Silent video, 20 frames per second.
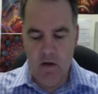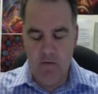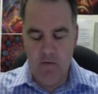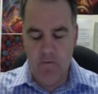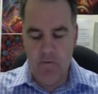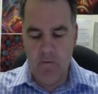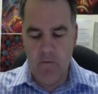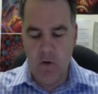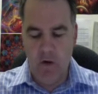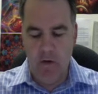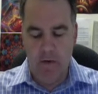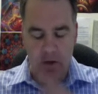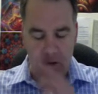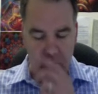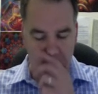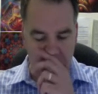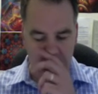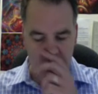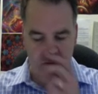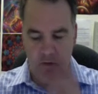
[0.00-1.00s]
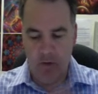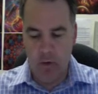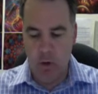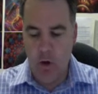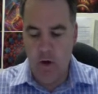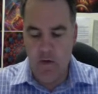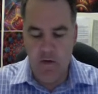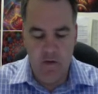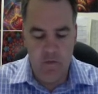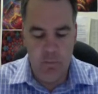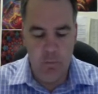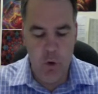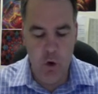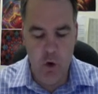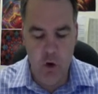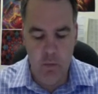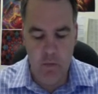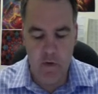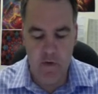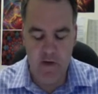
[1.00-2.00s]
Find the equation of the line that's
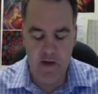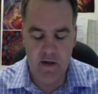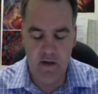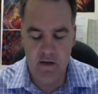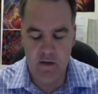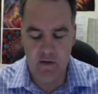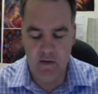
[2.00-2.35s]
perpendicular